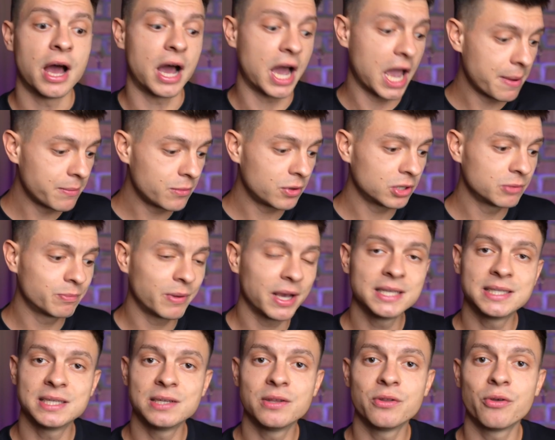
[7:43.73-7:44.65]
I am not
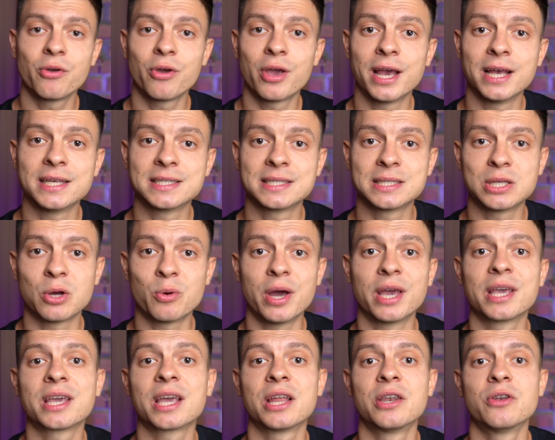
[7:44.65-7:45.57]
based in the U S, so
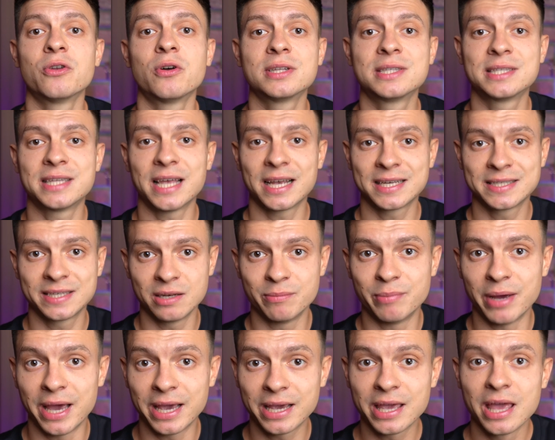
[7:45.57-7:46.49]
I cannot text
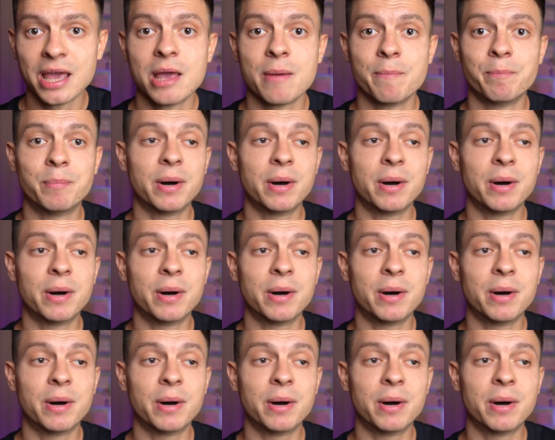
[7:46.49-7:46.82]
it back,